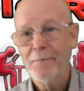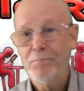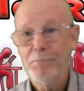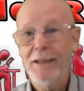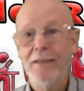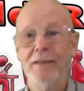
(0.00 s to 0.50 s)

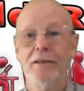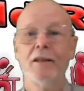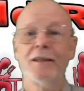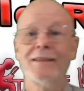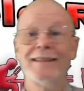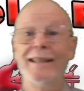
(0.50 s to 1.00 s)
billion
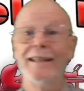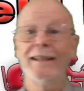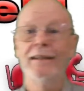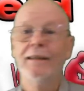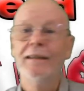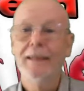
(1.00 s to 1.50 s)
a year
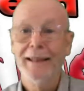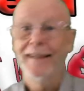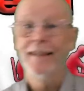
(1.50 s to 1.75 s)
in